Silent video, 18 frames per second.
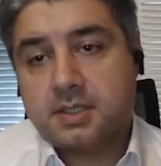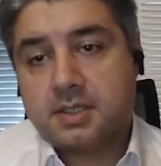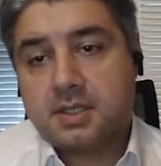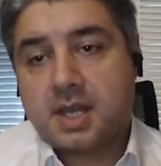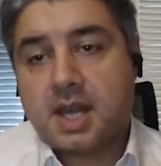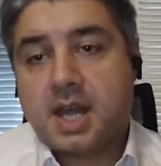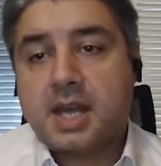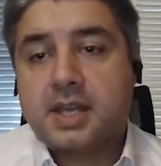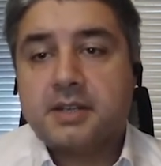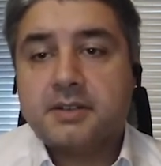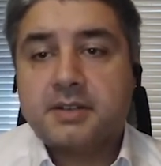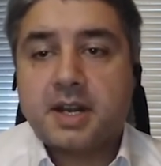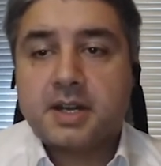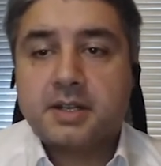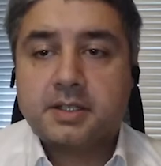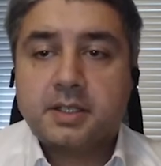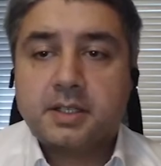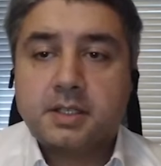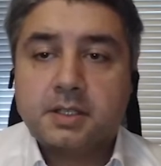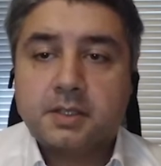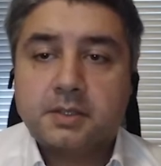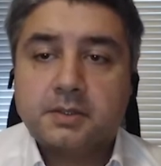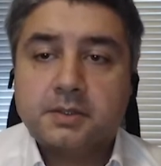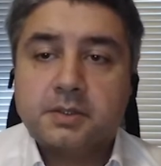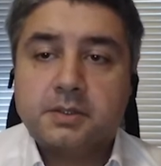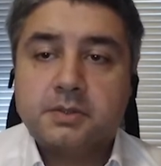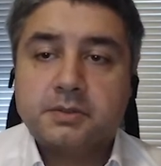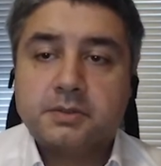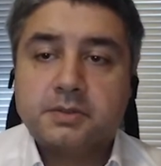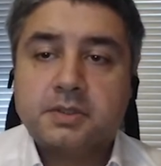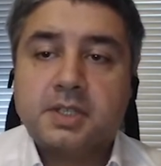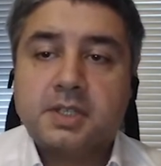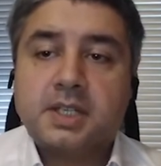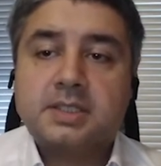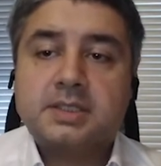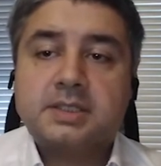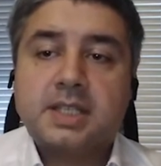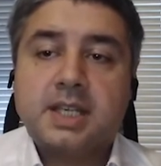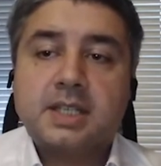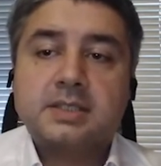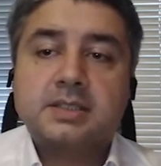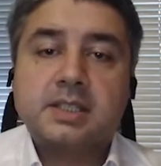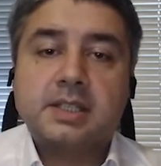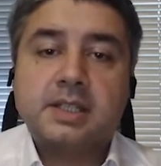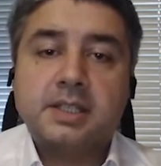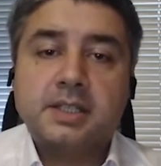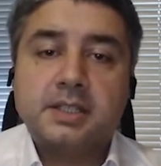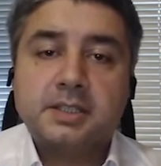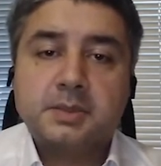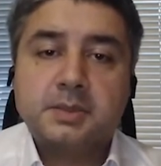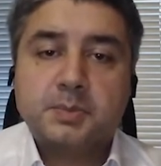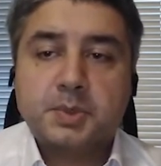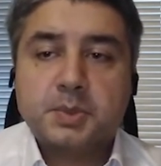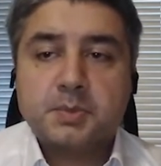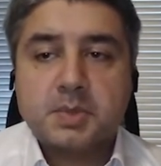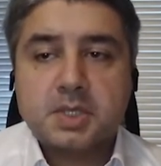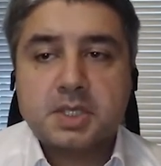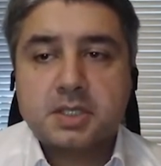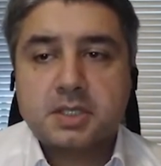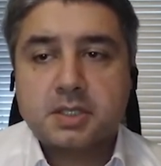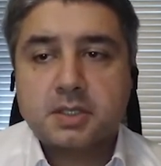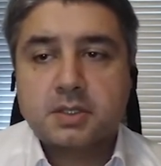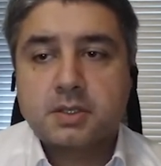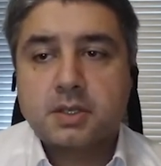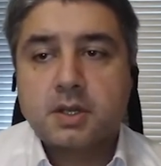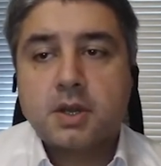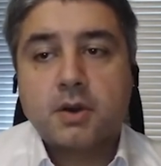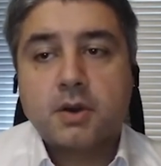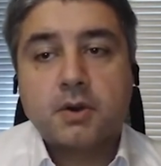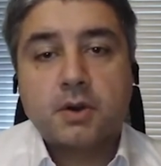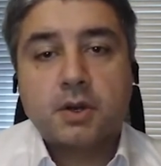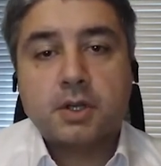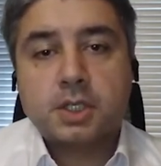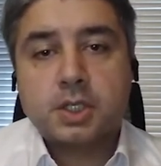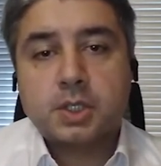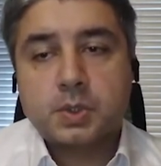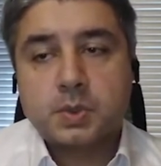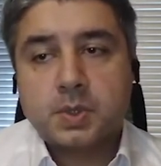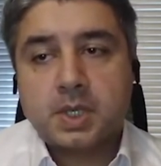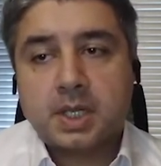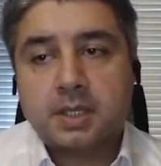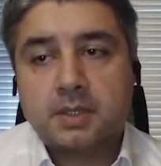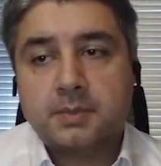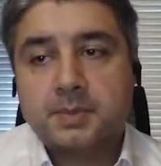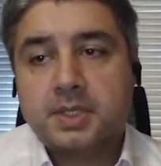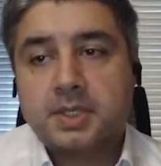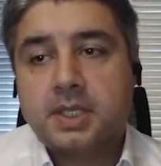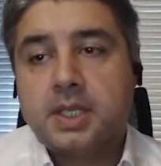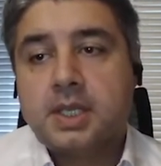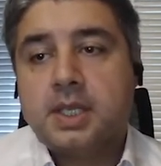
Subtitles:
the hierarchical user access layered permission, or HUALP,